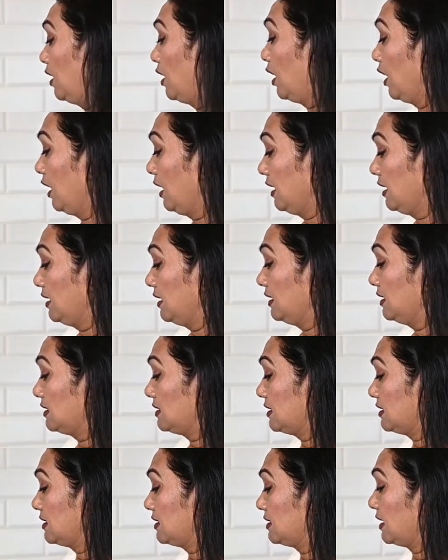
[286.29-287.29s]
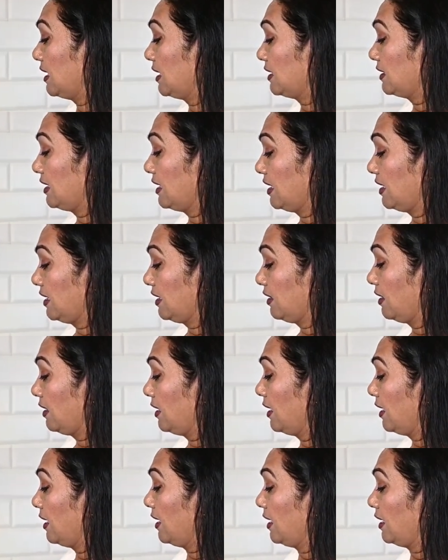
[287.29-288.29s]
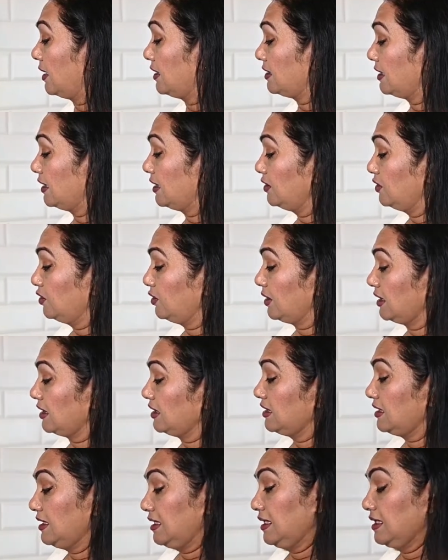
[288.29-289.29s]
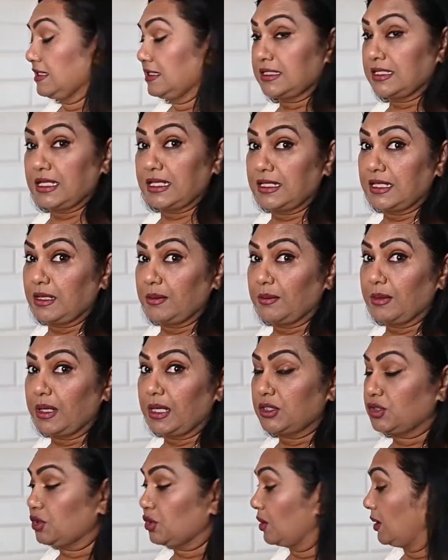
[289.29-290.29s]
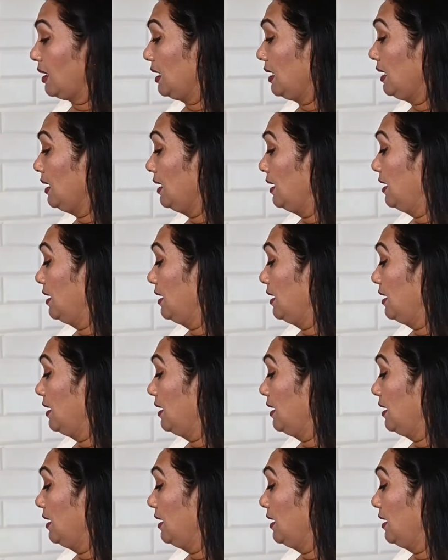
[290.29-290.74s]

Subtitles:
oil is start getting hot, and you can see it's not that much oil.